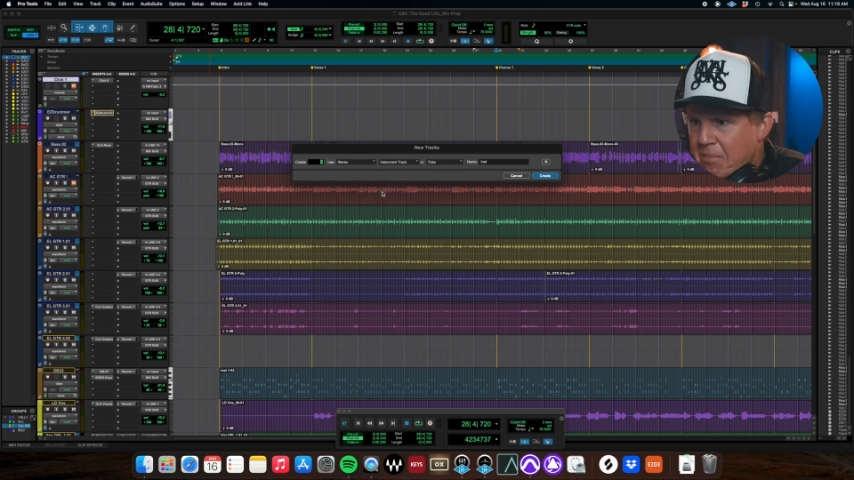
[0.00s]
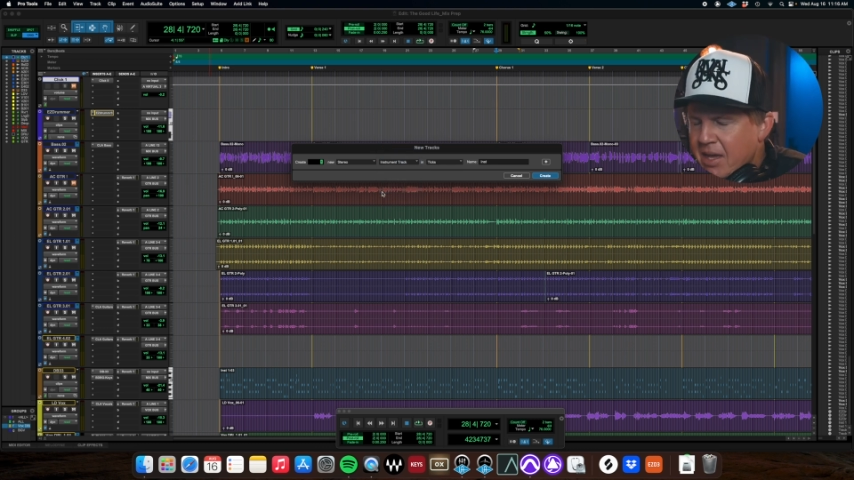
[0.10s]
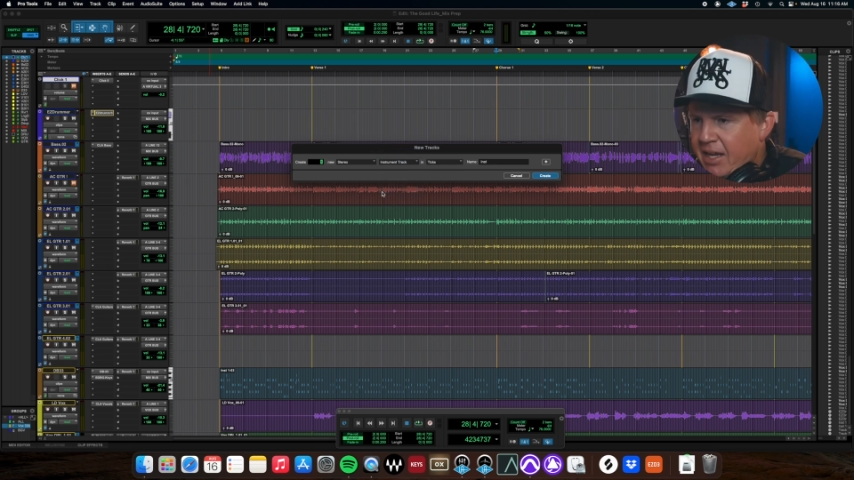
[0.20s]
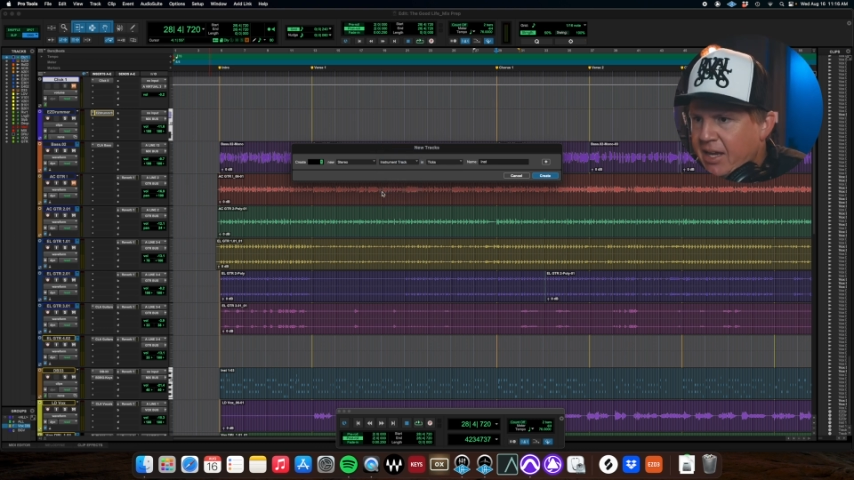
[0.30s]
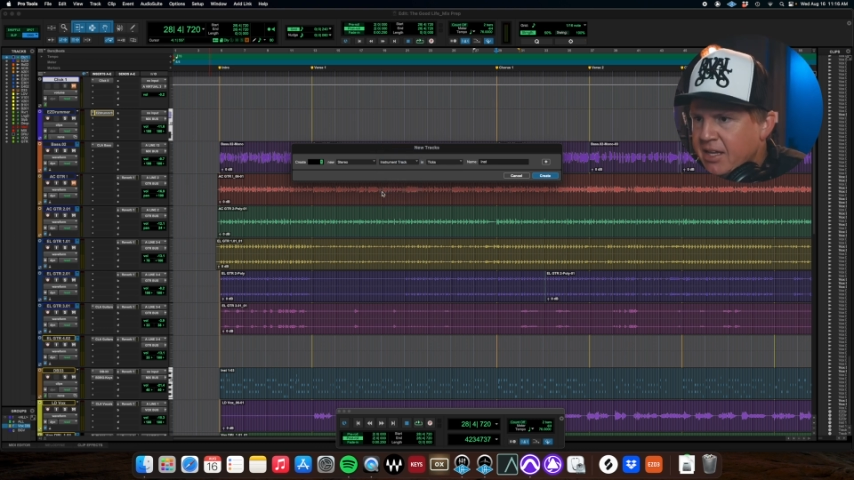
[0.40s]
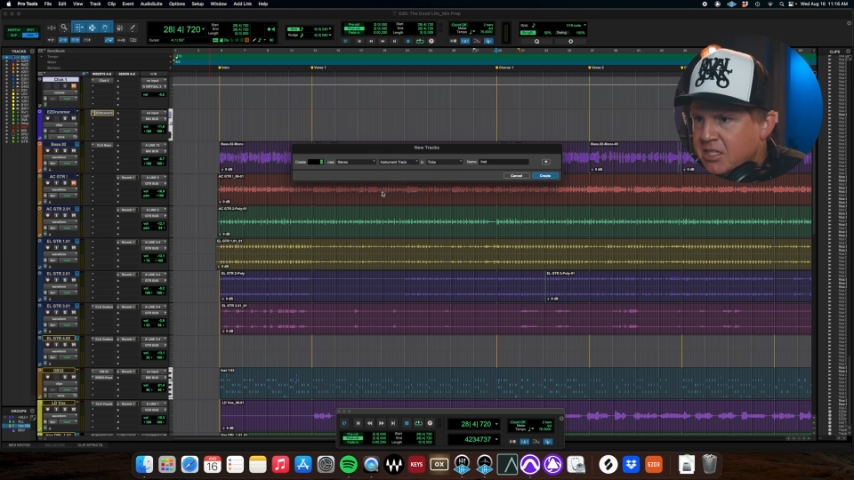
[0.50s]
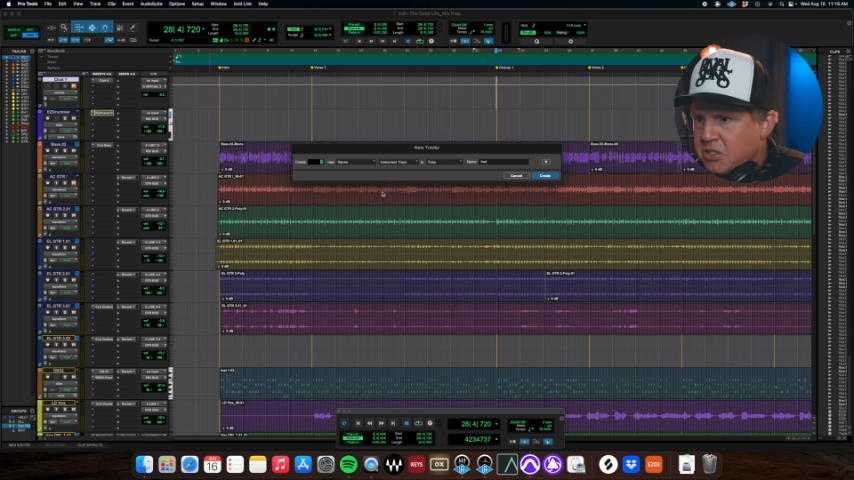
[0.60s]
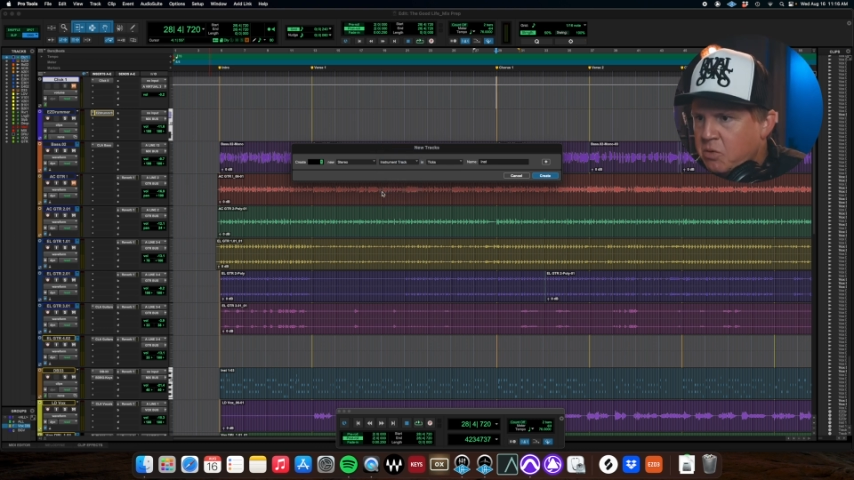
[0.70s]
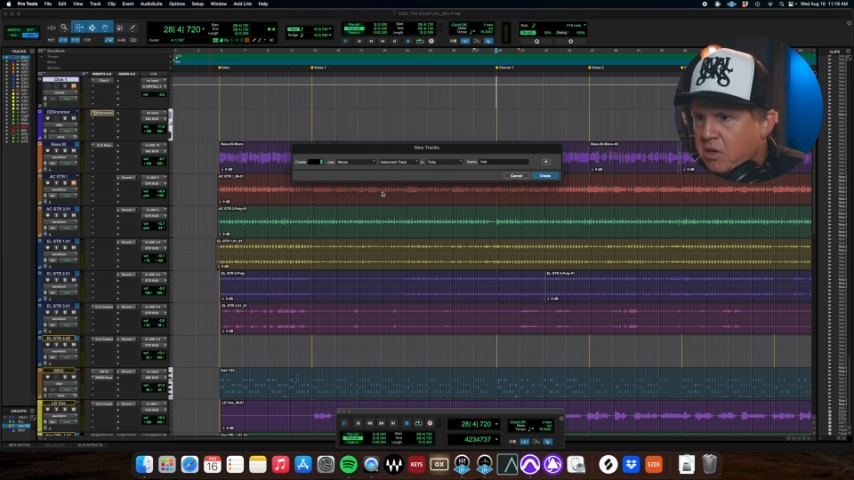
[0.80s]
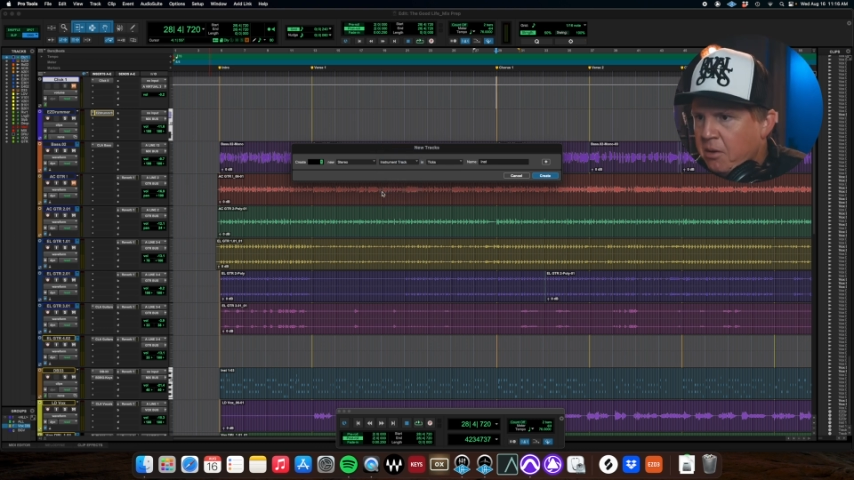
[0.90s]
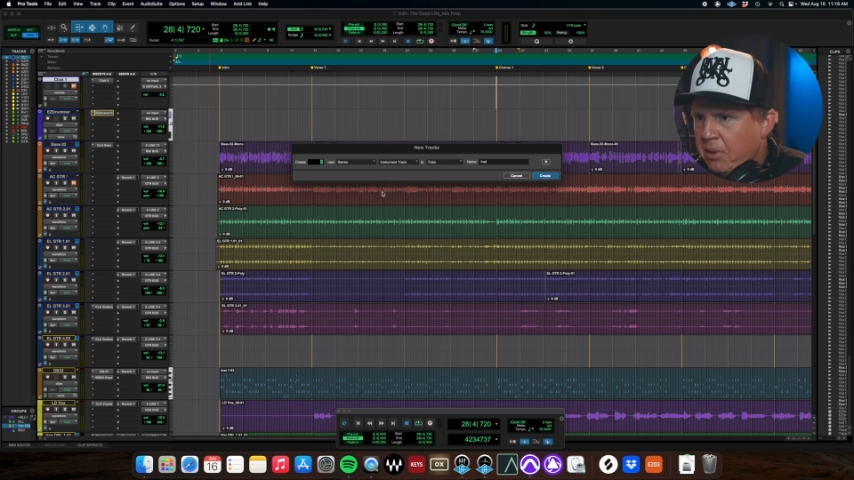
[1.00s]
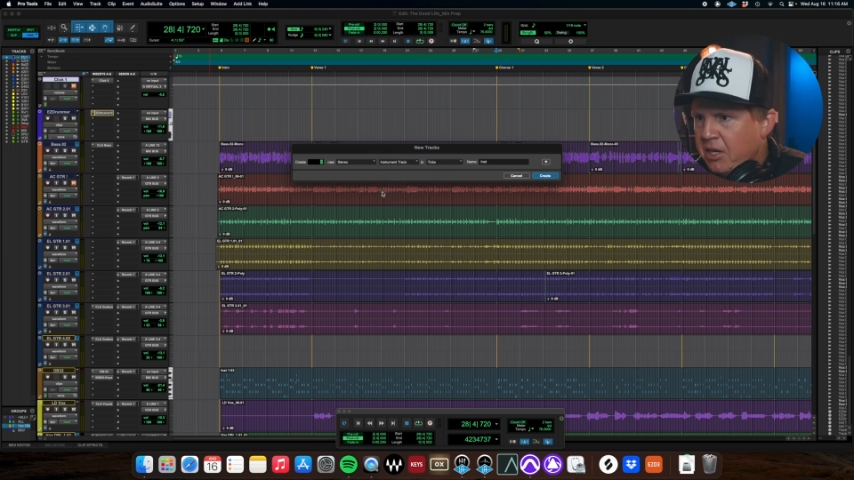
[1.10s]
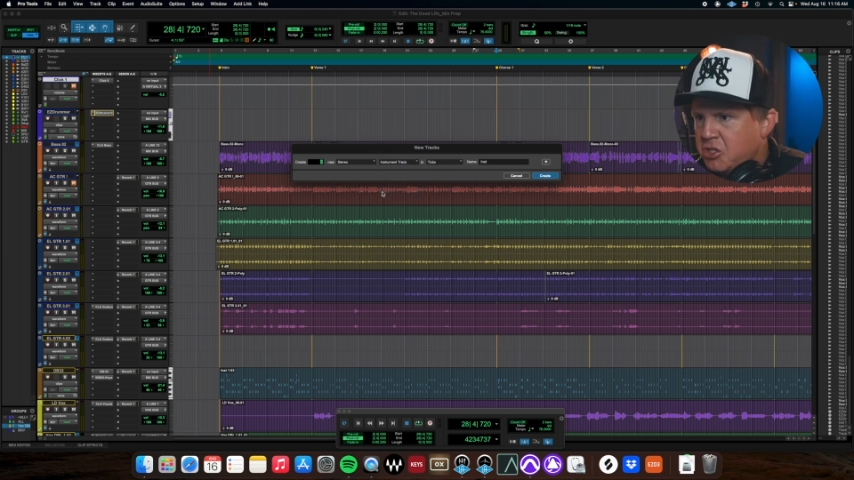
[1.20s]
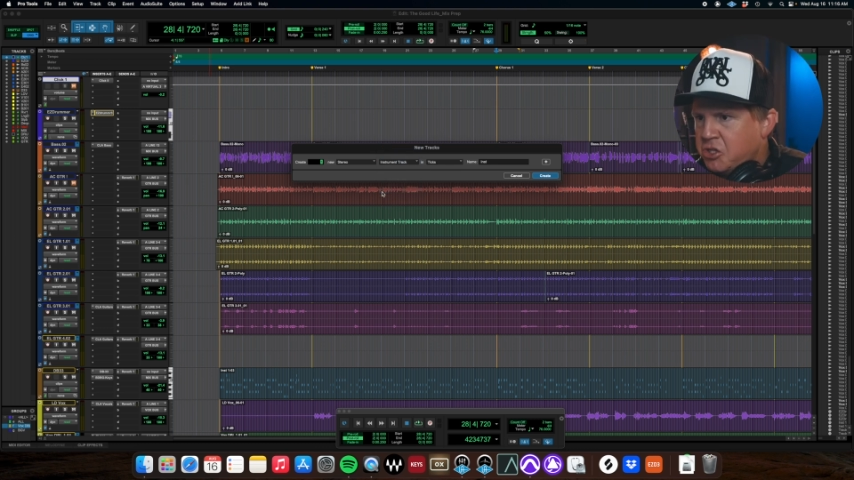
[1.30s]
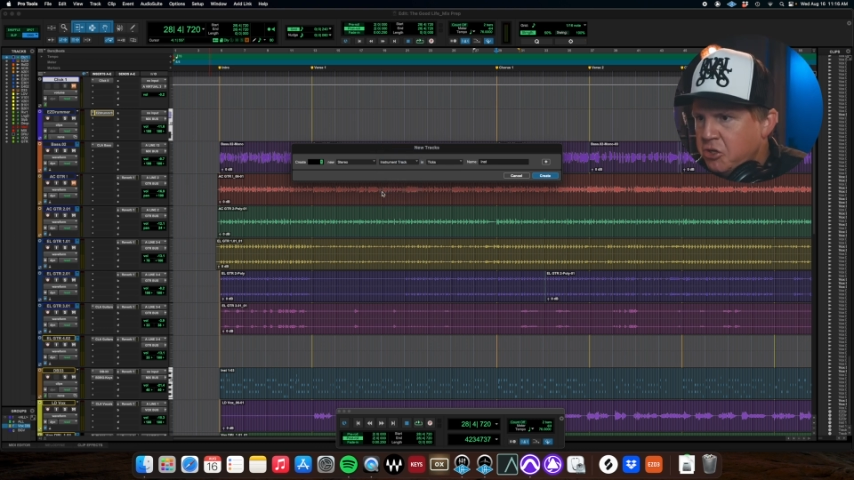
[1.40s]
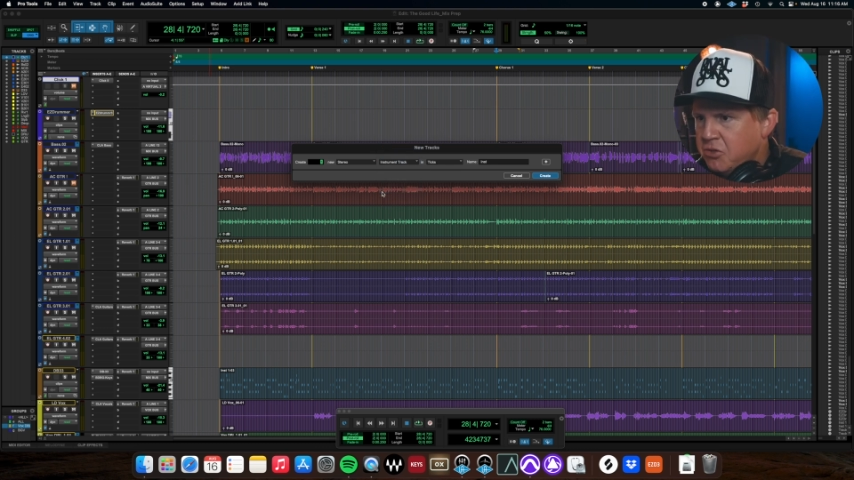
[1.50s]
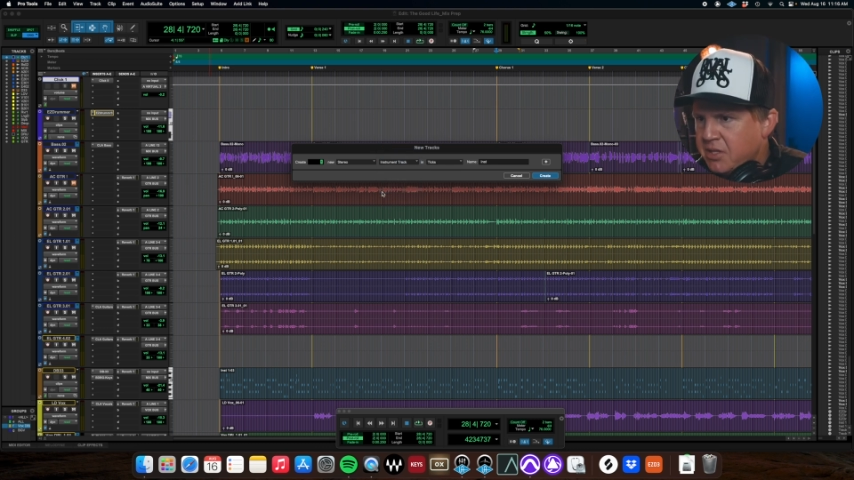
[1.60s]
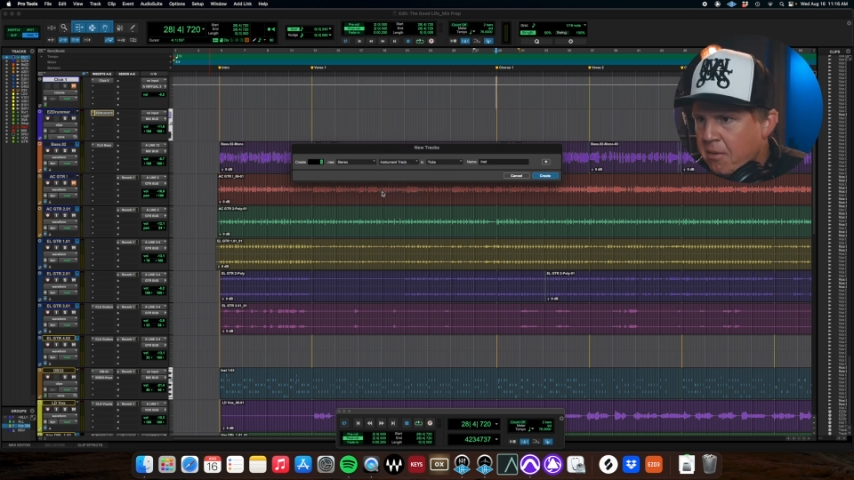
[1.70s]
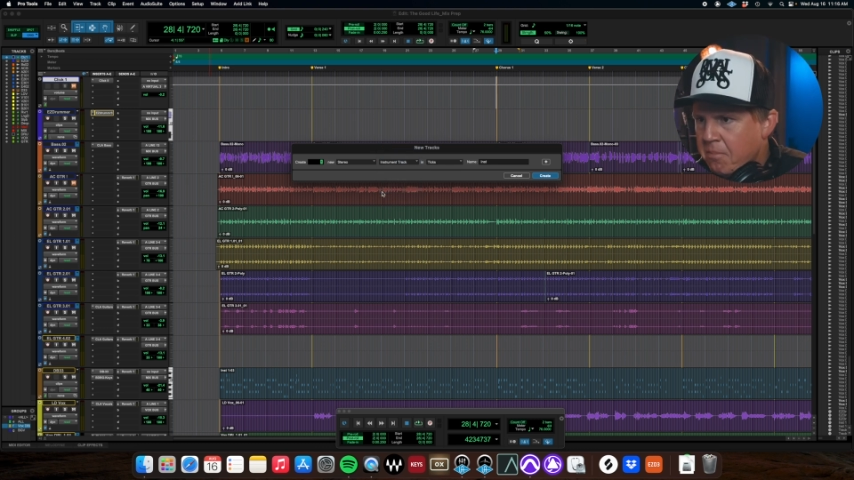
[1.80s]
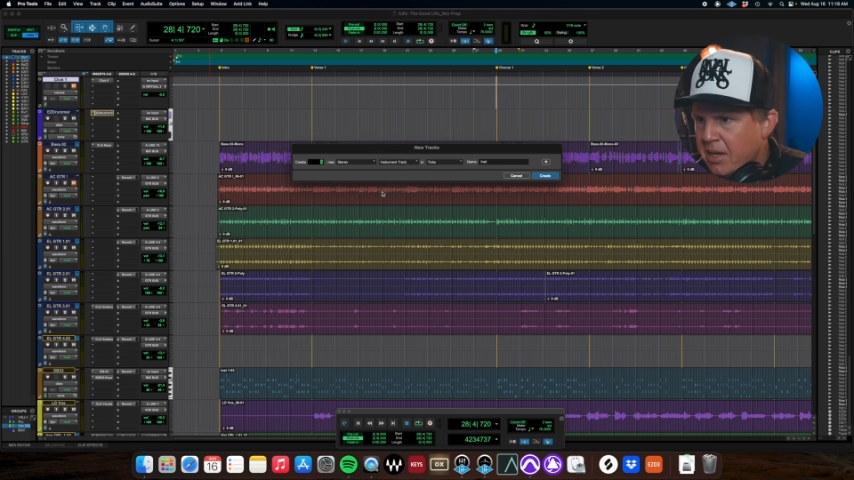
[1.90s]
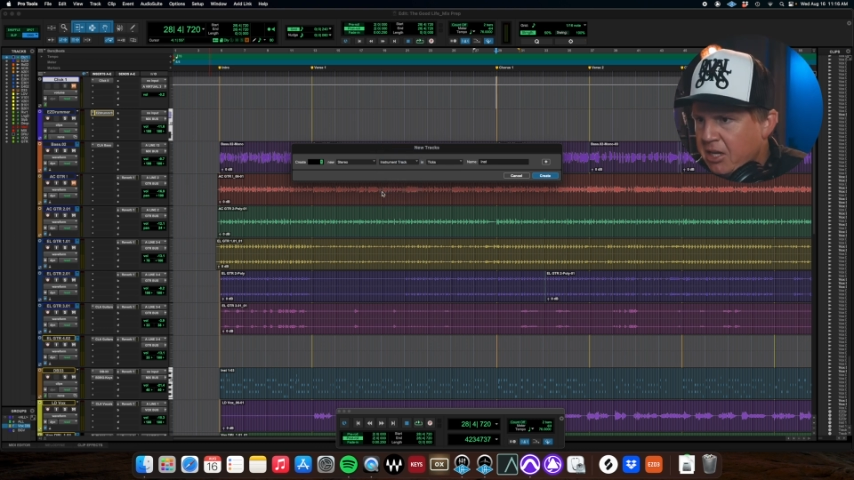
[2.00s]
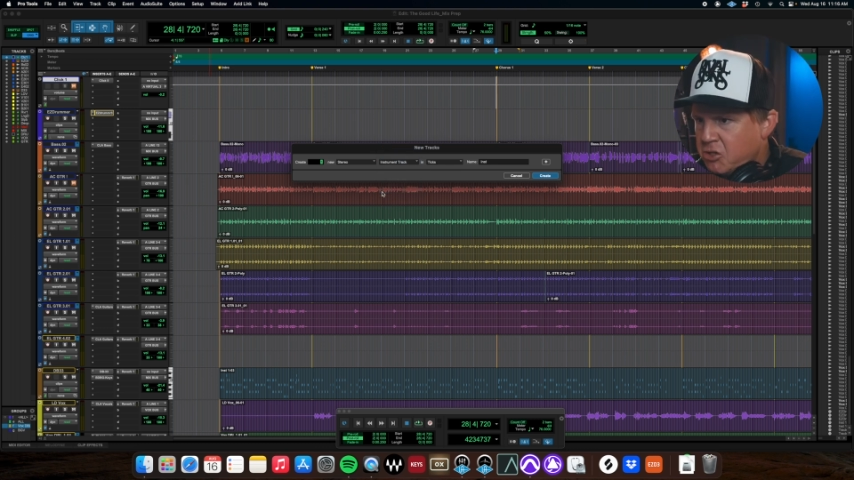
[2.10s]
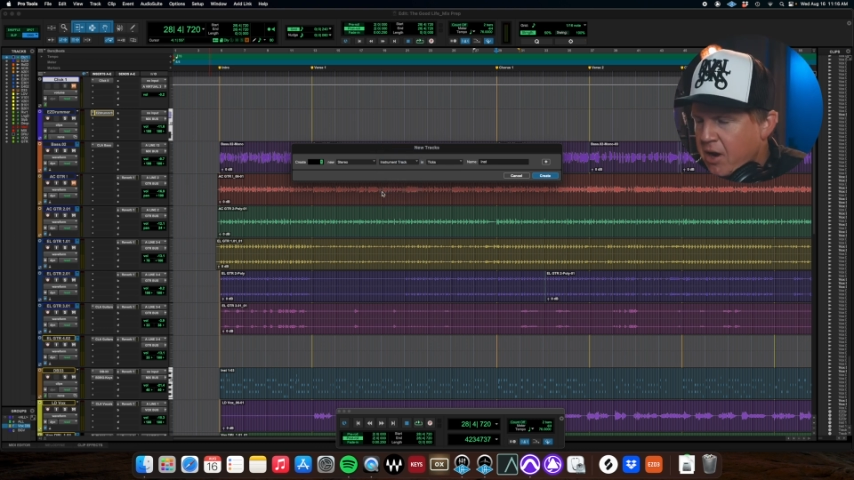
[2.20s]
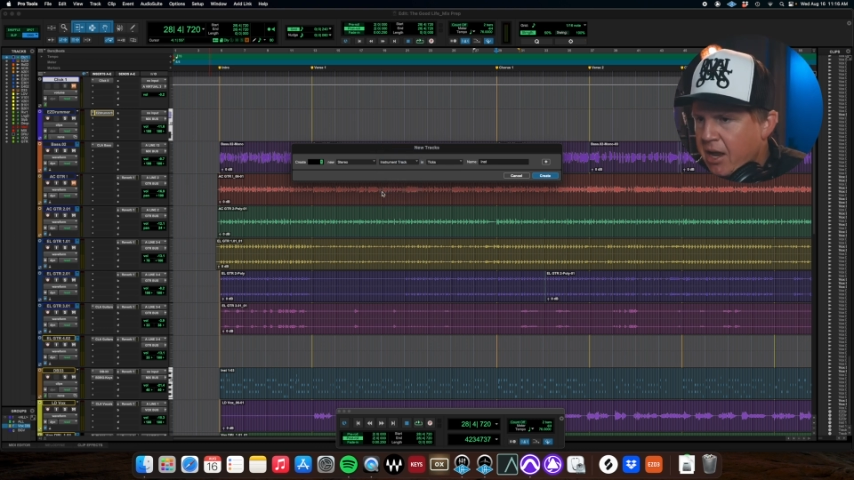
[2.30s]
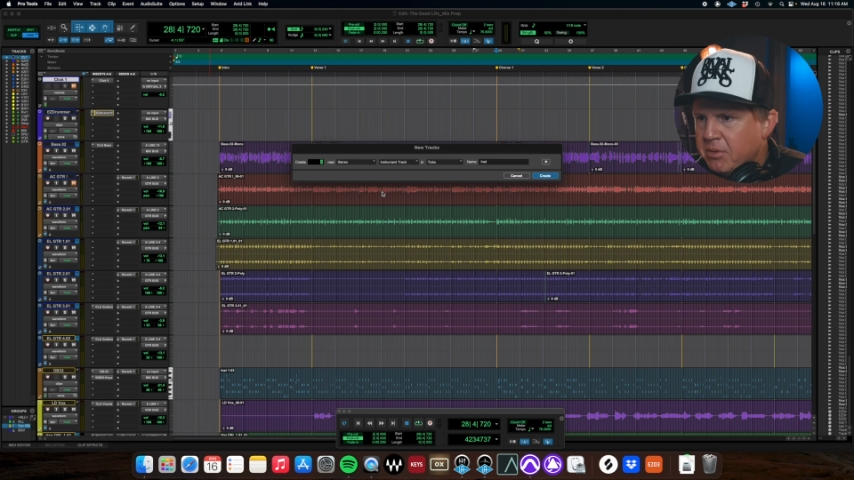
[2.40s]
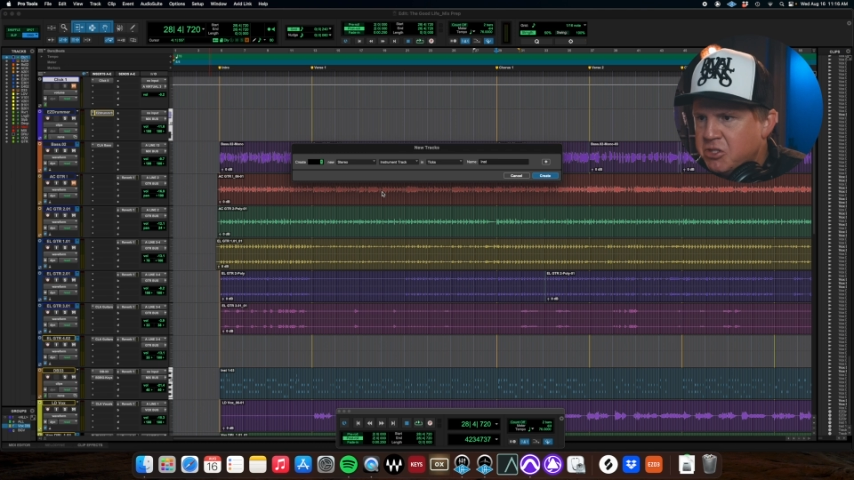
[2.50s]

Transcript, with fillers: MIDI, is gonna be to choose a MIDI track,